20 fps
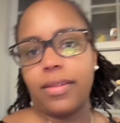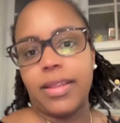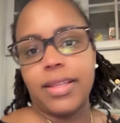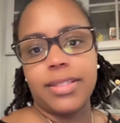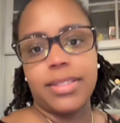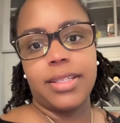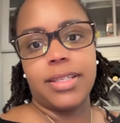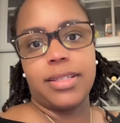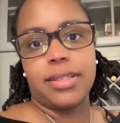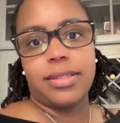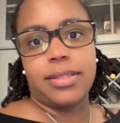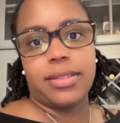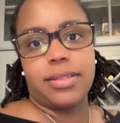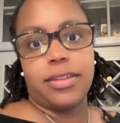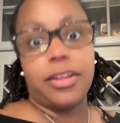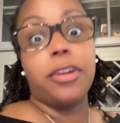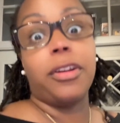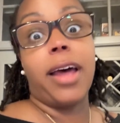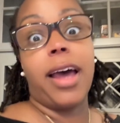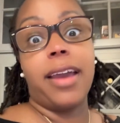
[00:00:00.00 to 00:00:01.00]
is
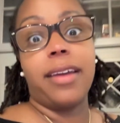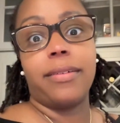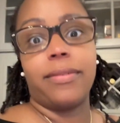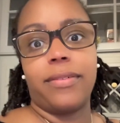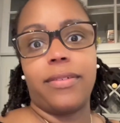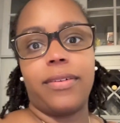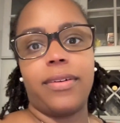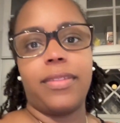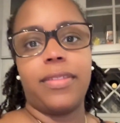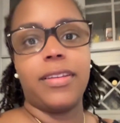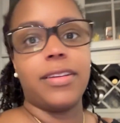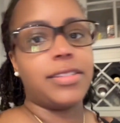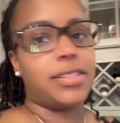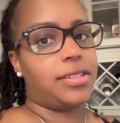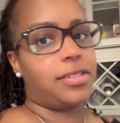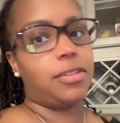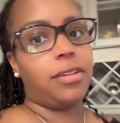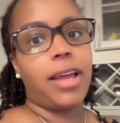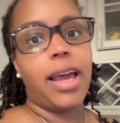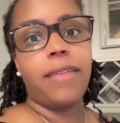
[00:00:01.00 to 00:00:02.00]
their life. This is
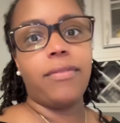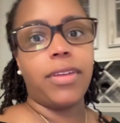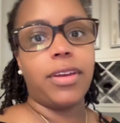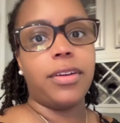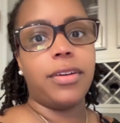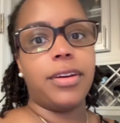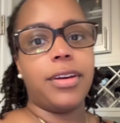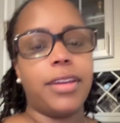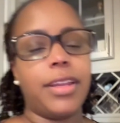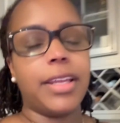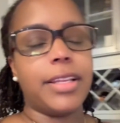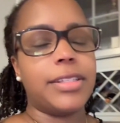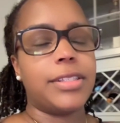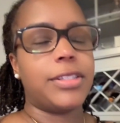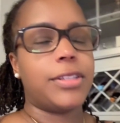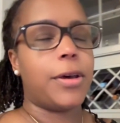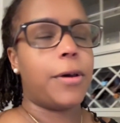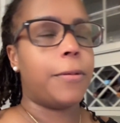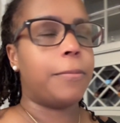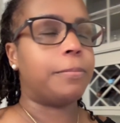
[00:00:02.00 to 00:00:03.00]
their livelihood. And
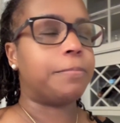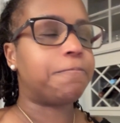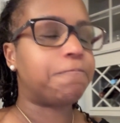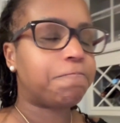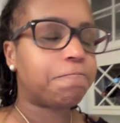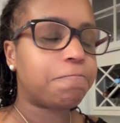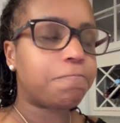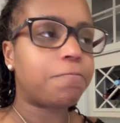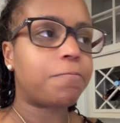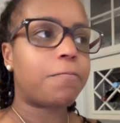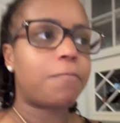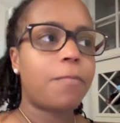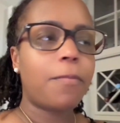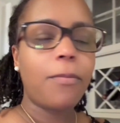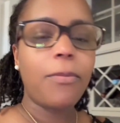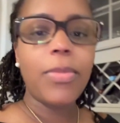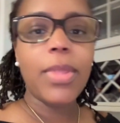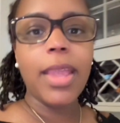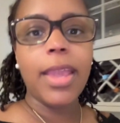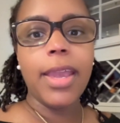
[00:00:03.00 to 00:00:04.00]
so
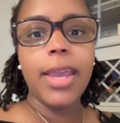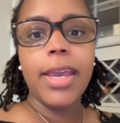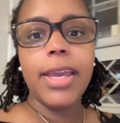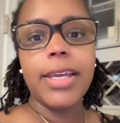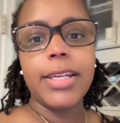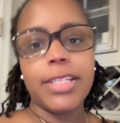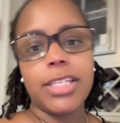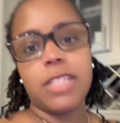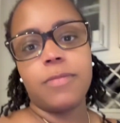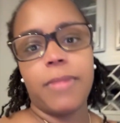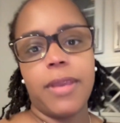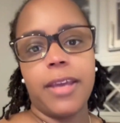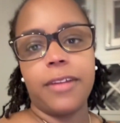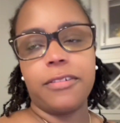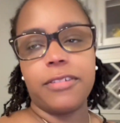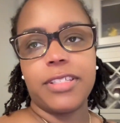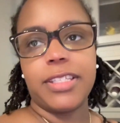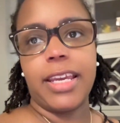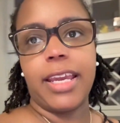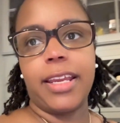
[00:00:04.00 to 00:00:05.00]
just be
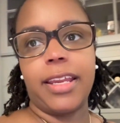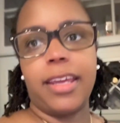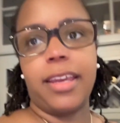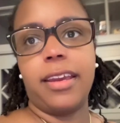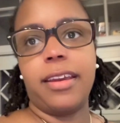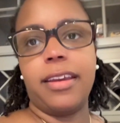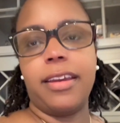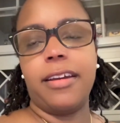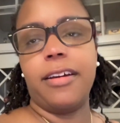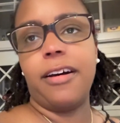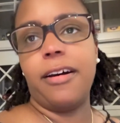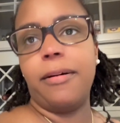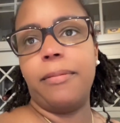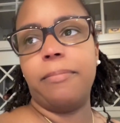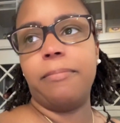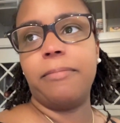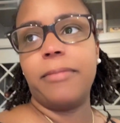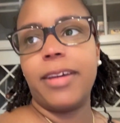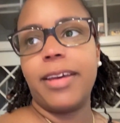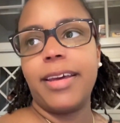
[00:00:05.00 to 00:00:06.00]
understanding.
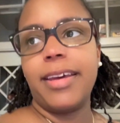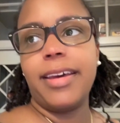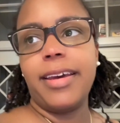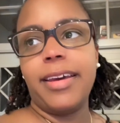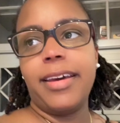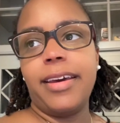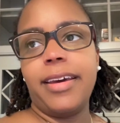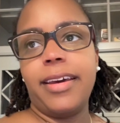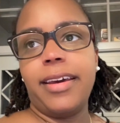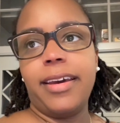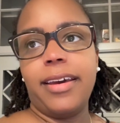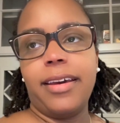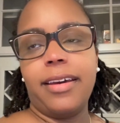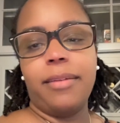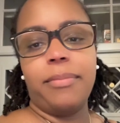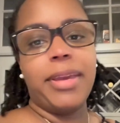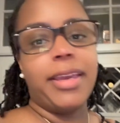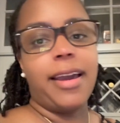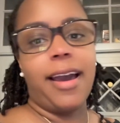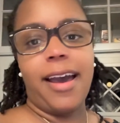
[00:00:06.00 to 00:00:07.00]

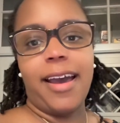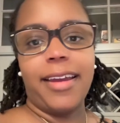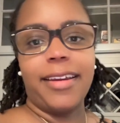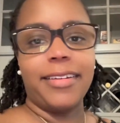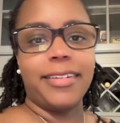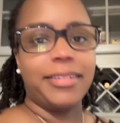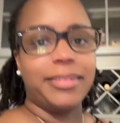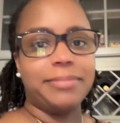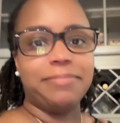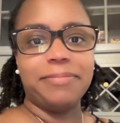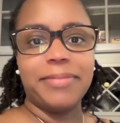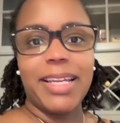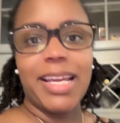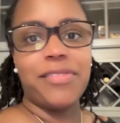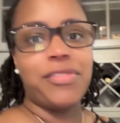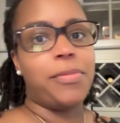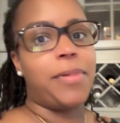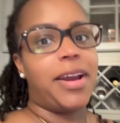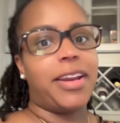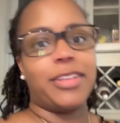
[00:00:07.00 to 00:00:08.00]
Be kind.
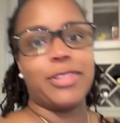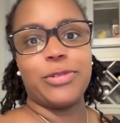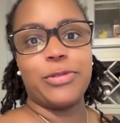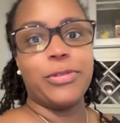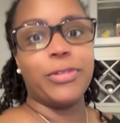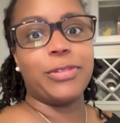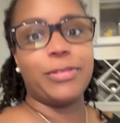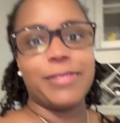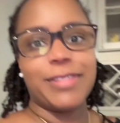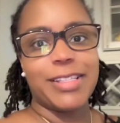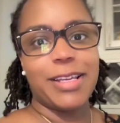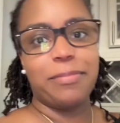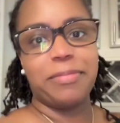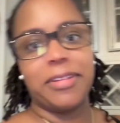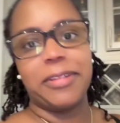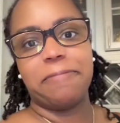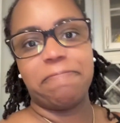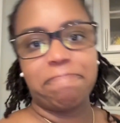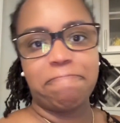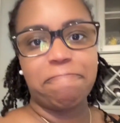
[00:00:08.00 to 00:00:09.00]
Everybody's going through
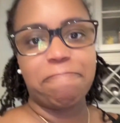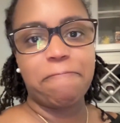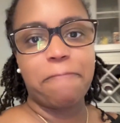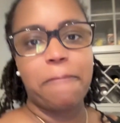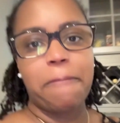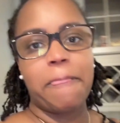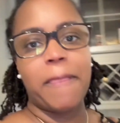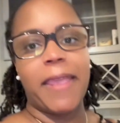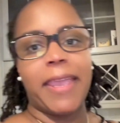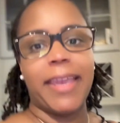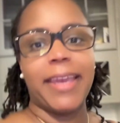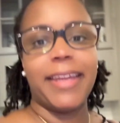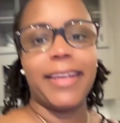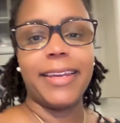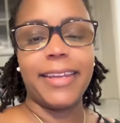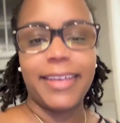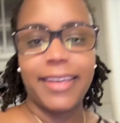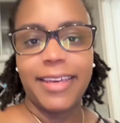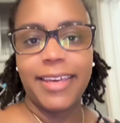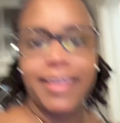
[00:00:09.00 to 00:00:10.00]
something. And
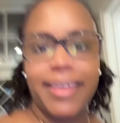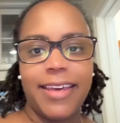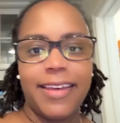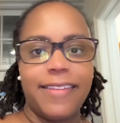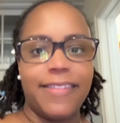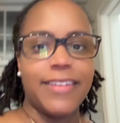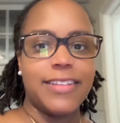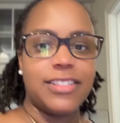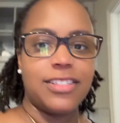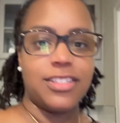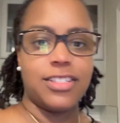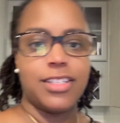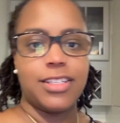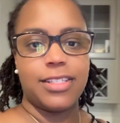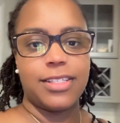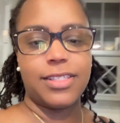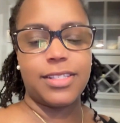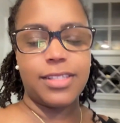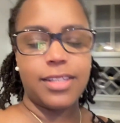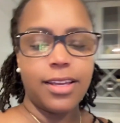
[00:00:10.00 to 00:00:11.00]
this is
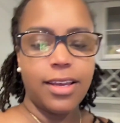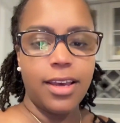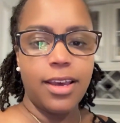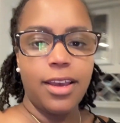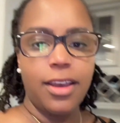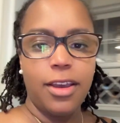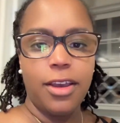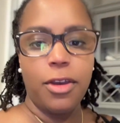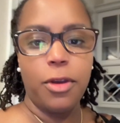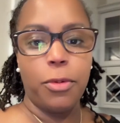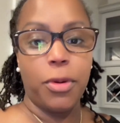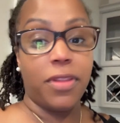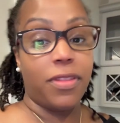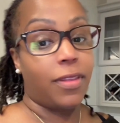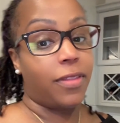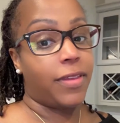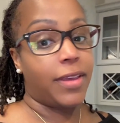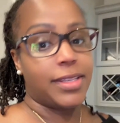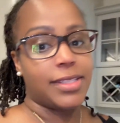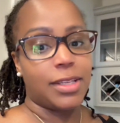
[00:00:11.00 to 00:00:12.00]
just one of the
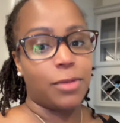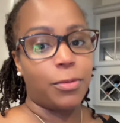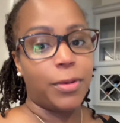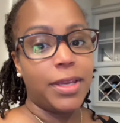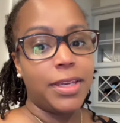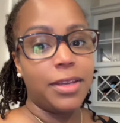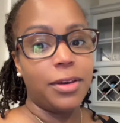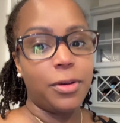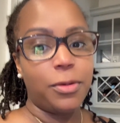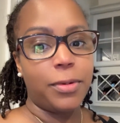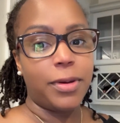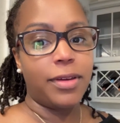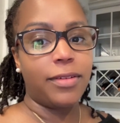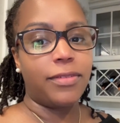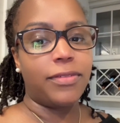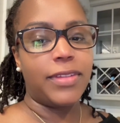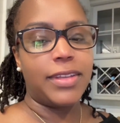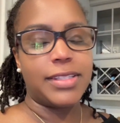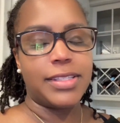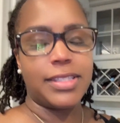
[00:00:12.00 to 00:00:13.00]
things that we deal with.
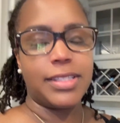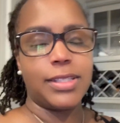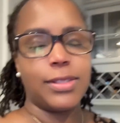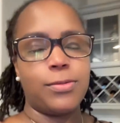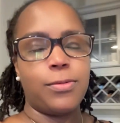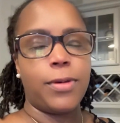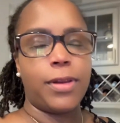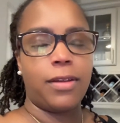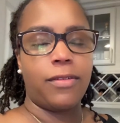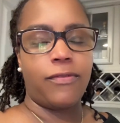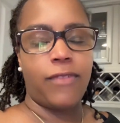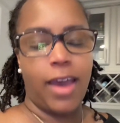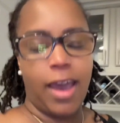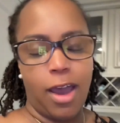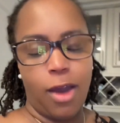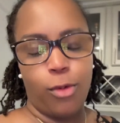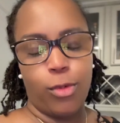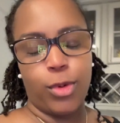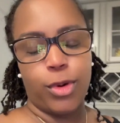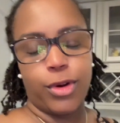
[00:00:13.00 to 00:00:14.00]
This is one of
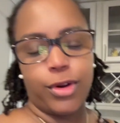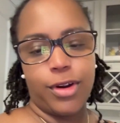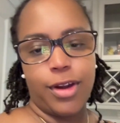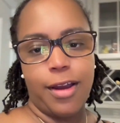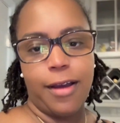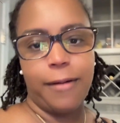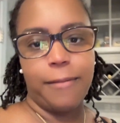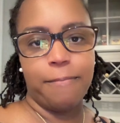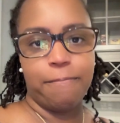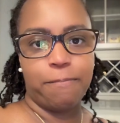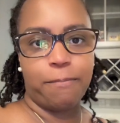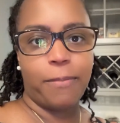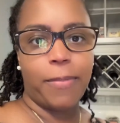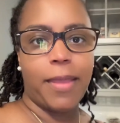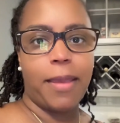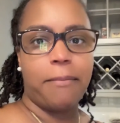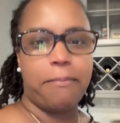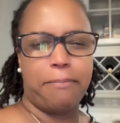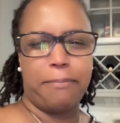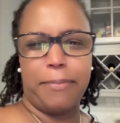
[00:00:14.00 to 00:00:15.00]
our
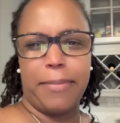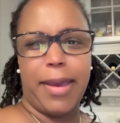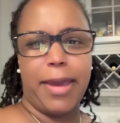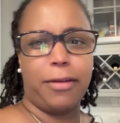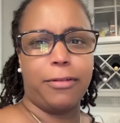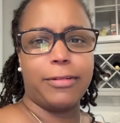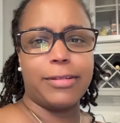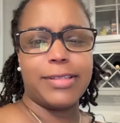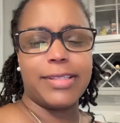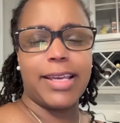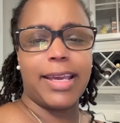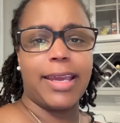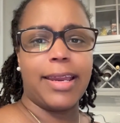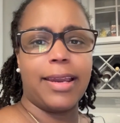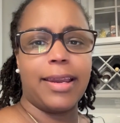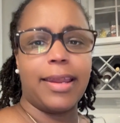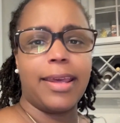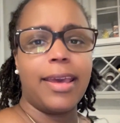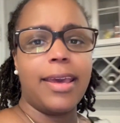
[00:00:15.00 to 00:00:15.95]
battles. And